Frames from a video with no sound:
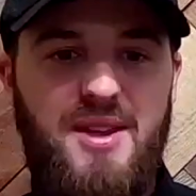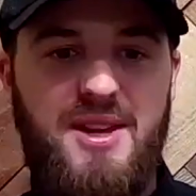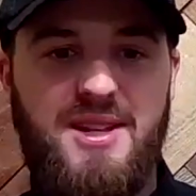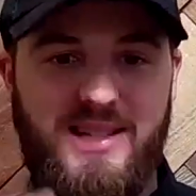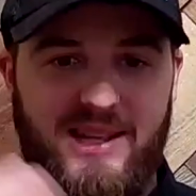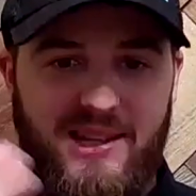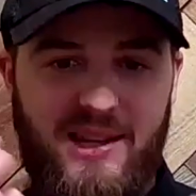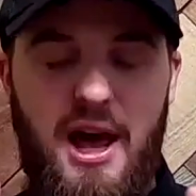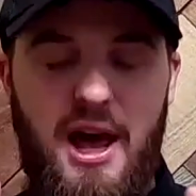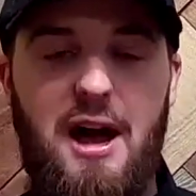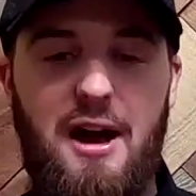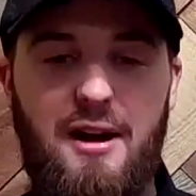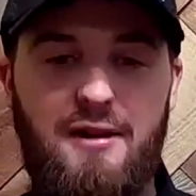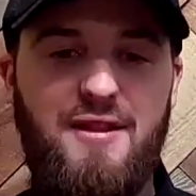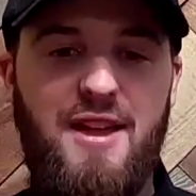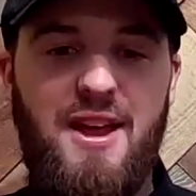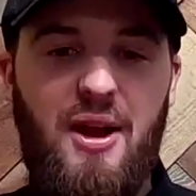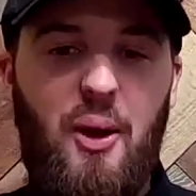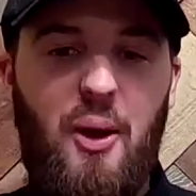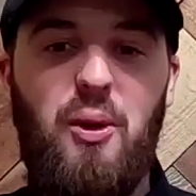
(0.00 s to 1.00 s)
love
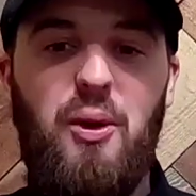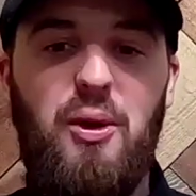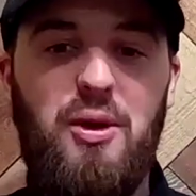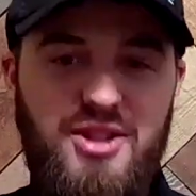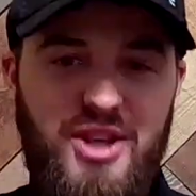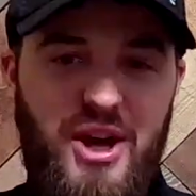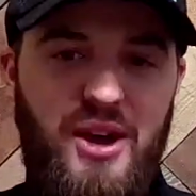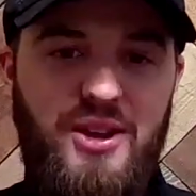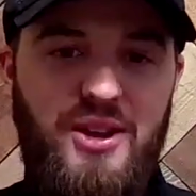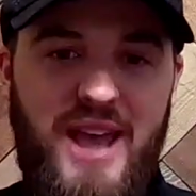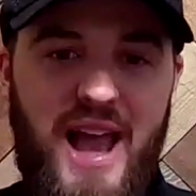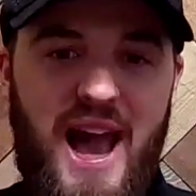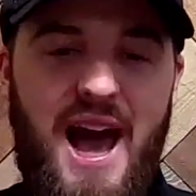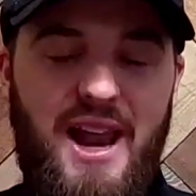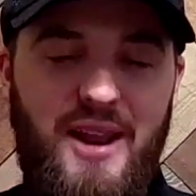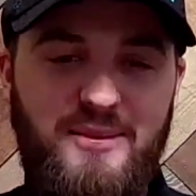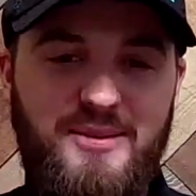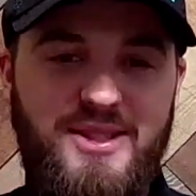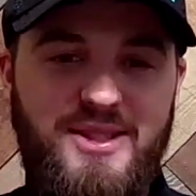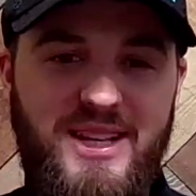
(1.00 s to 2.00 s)
that holds all the
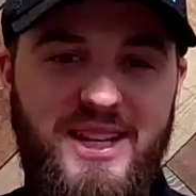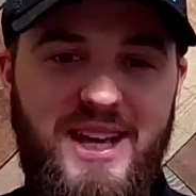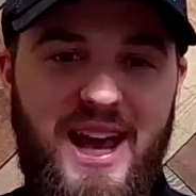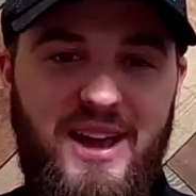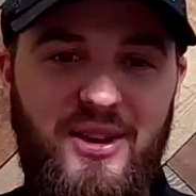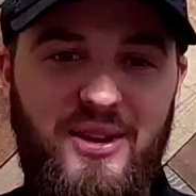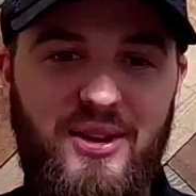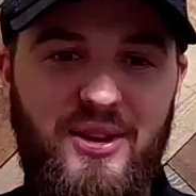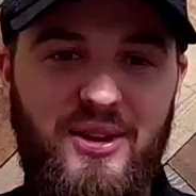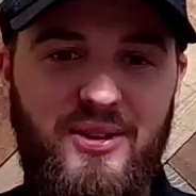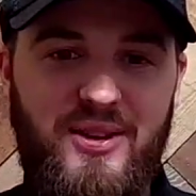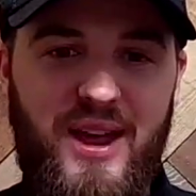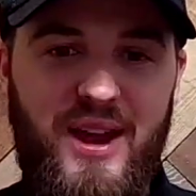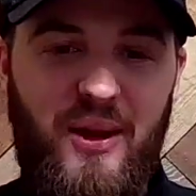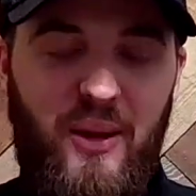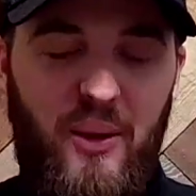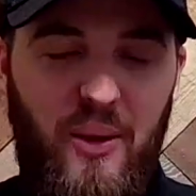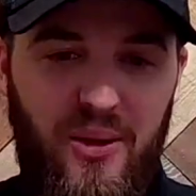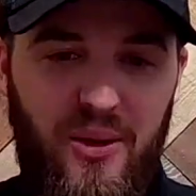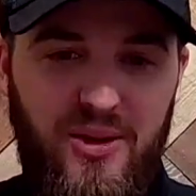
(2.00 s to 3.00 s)
atoms together, that
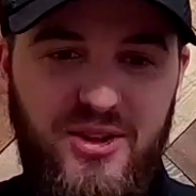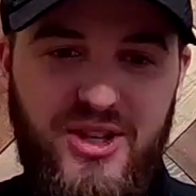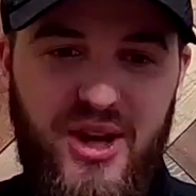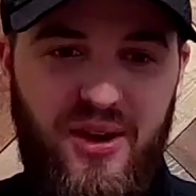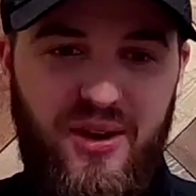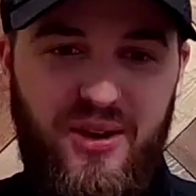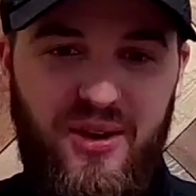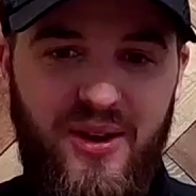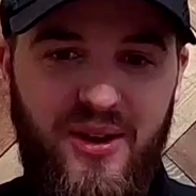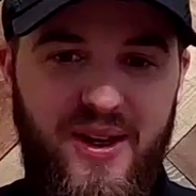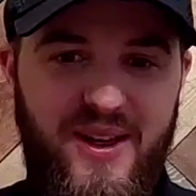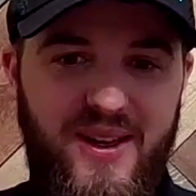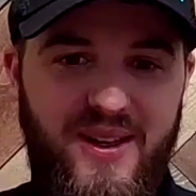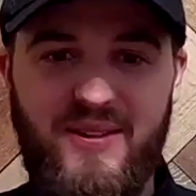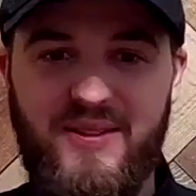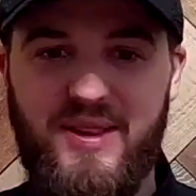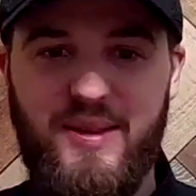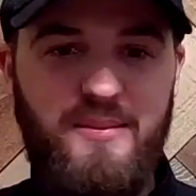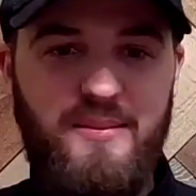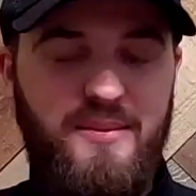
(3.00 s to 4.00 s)
holds all
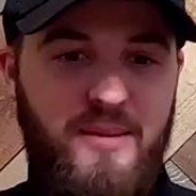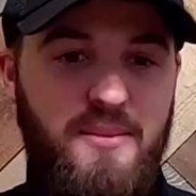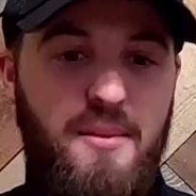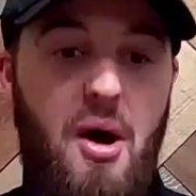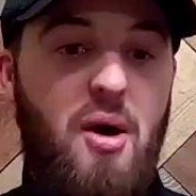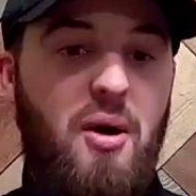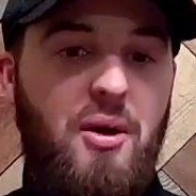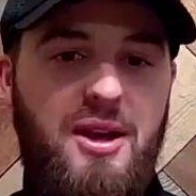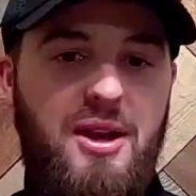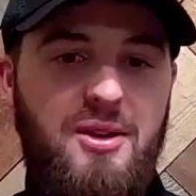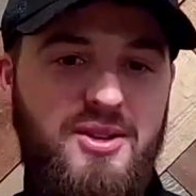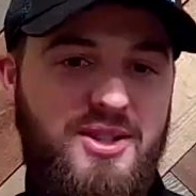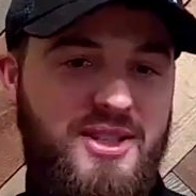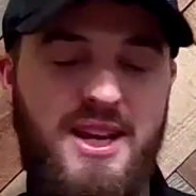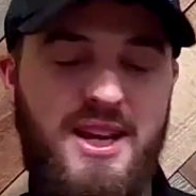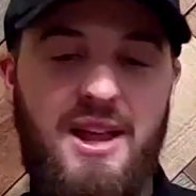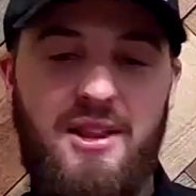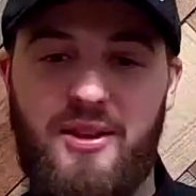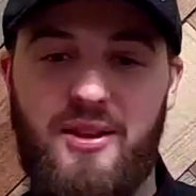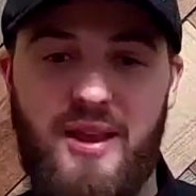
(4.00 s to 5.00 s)
the molecules
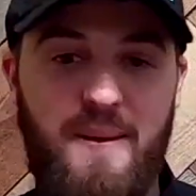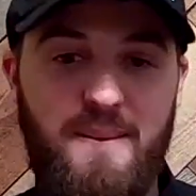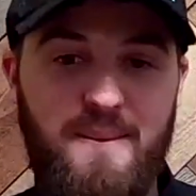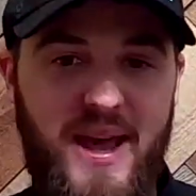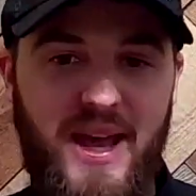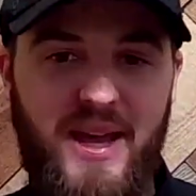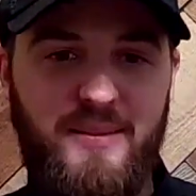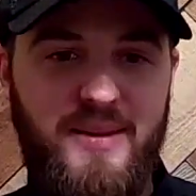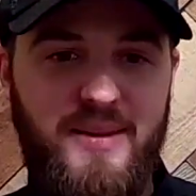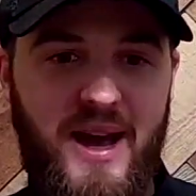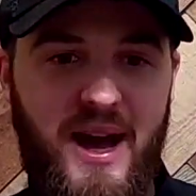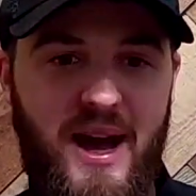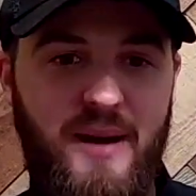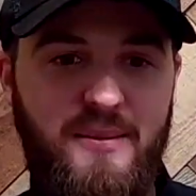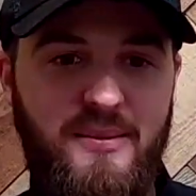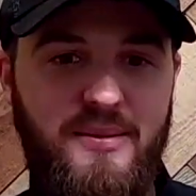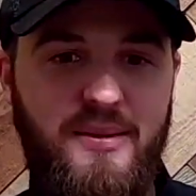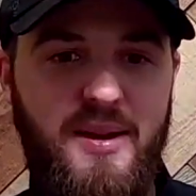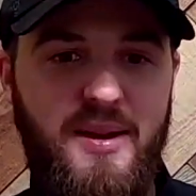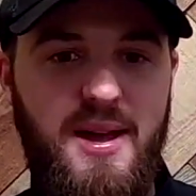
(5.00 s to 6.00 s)
together that make me up.